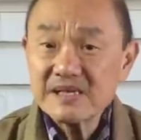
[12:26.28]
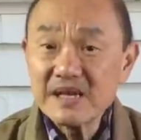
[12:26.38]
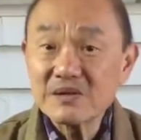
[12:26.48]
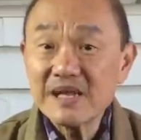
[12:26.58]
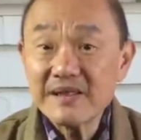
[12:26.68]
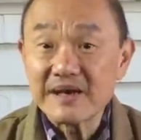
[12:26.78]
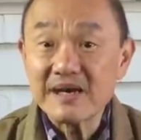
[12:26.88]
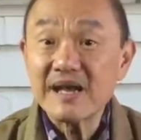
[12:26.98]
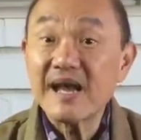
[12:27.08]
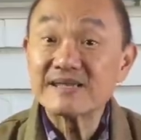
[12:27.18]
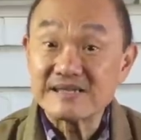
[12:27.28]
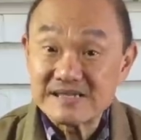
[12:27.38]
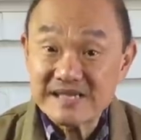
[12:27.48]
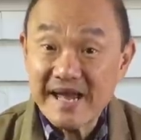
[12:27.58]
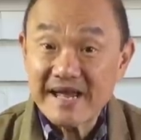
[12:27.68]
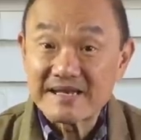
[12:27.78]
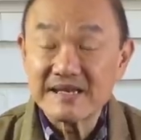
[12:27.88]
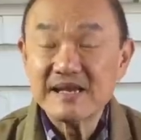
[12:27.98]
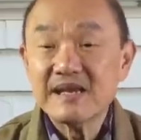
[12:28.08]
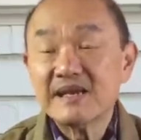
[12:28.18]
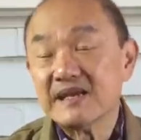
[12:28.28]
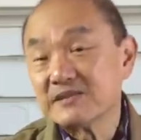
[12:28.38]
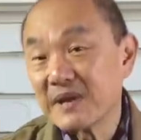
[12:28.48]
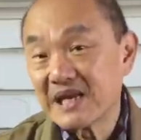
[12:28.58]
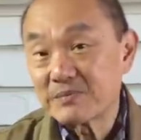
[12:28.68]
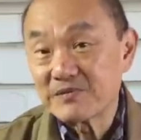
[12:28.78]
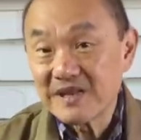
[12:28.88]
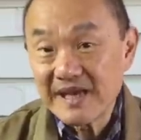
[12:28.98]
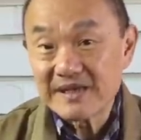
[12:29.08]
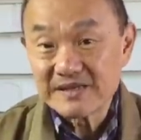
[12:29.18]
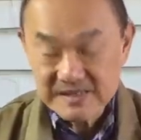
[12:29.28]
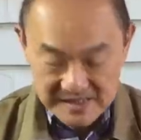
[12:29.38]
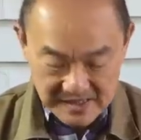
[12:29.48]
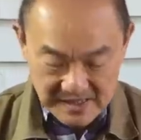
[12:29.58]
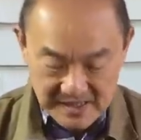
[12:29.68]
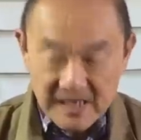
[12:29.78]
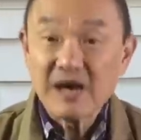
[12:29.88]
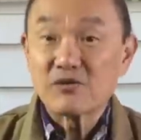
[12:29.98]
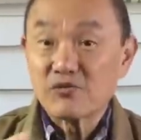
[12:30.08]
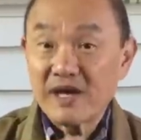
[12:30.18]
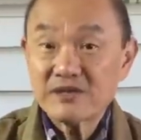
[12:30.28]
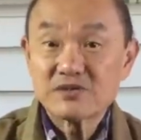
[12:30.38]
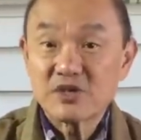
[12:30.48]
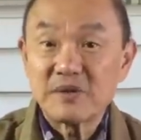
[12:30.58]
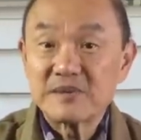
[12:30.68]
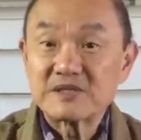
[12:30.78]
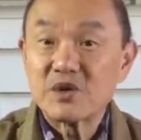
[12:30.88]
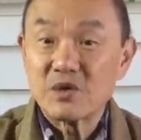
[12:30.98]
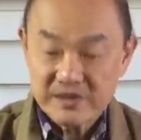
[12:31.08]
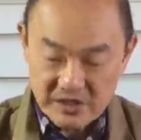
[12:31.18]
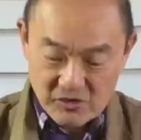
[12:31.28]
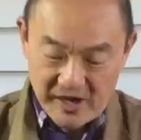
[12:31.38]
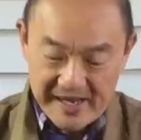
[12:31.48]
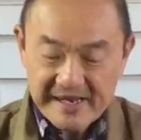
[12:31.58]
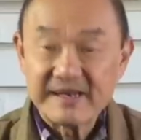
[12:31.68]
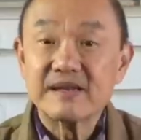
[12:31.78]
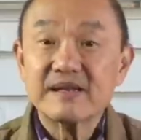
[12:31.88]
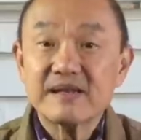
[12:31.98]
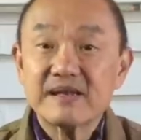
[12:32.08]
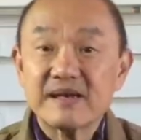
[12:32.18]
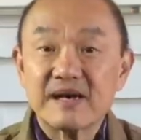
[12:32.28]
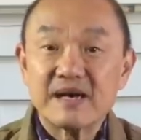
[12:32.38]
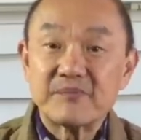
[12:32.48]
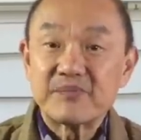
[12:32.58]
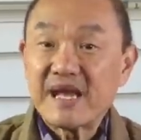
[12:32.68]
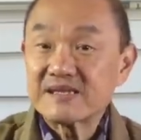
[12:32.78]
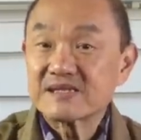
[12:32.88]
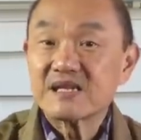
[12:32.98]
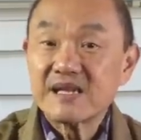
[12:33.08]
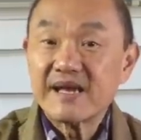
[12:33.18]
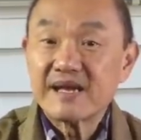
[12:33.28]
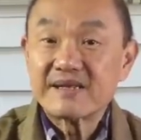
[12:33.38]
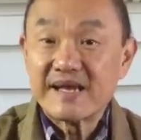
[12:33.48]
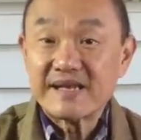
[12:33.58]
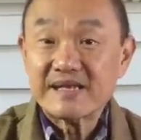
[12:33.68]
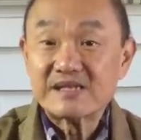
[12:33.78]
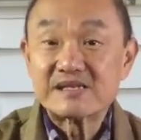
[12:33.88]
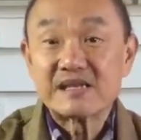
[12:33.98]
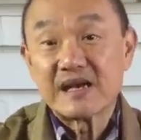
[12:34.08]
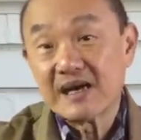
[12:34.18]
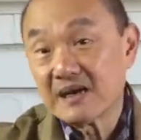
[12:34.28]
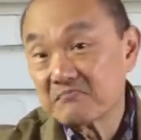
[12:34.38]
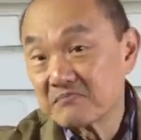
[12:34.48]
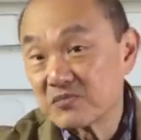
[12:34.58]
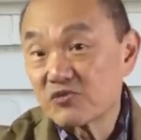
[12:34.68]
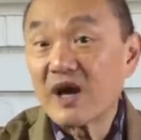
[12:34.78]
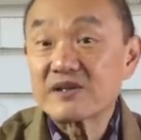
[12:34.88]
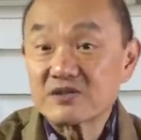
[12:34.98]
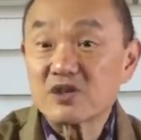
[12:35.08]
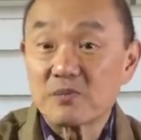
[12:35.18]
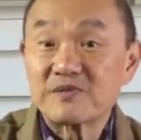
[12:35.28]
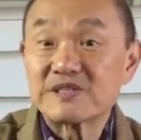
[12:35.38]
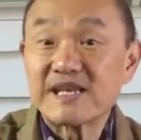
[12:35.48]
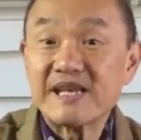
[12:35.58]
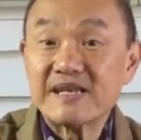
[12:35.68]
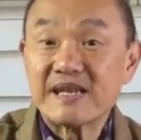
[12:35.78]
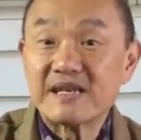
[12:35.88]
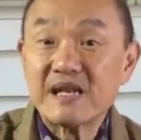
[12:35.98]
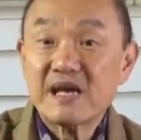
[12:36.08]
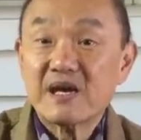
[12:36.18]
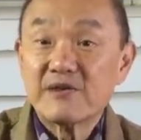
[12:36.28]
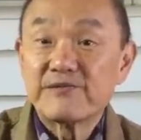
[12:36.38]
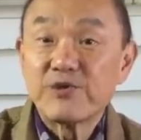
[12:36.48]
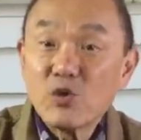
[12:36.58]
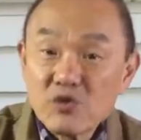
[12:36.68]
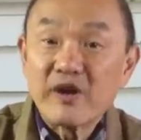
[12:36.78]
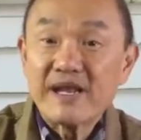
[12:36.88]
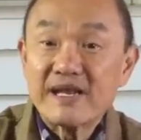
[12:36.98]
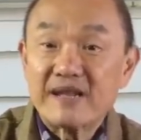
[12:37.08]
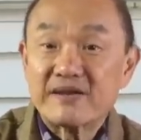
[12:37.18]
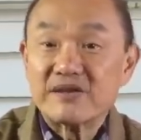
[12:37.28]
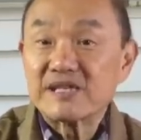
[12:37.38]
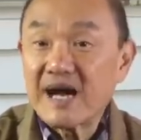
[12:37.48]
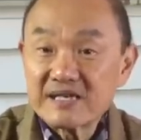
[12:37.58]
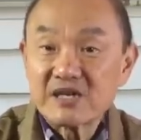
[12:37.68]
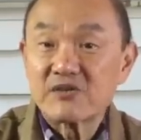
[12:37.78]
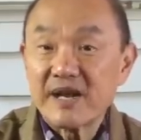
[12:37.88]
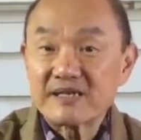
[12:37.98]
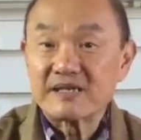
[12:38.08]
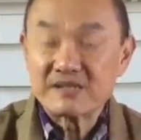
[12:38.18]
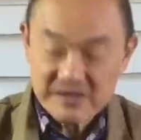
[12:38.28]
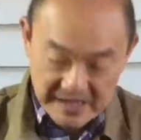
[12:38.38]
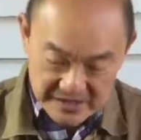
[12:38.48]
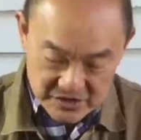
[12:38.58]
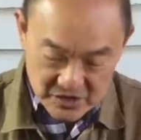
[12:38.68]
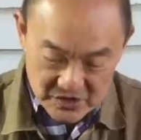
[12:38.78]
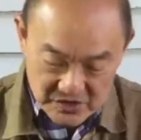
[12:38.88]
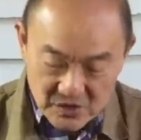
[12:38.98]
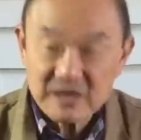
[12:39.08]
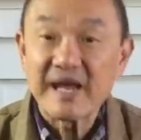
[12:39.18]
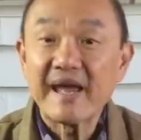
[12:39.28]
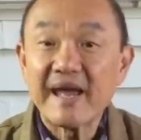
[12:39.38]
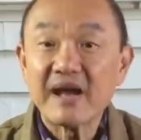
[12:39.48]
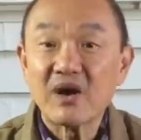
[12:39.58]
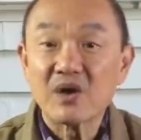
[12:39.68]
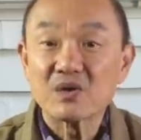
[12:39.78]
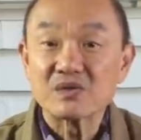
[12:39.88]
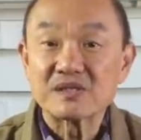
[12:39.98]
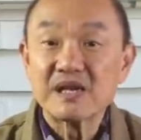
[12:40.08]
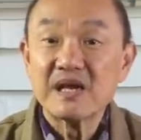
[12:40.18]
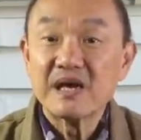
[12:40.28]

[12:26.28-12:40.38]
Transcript: Now leather, as it's tanned, is made up of layers. Right on top is called the grain. That's the layer that is right on top of skin, and full grain leather is uncorrected so that it shows all the hair holes,